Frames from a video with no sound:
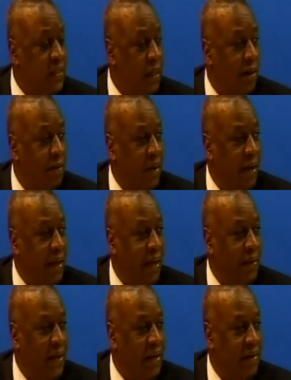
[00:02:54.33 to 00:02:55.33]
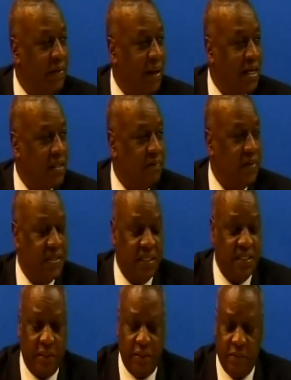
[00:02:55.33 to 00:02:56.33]
we, in the, the last of the
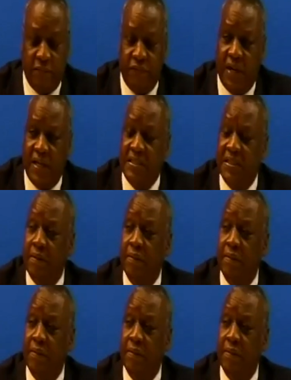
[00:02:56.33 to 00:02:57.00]
session. First,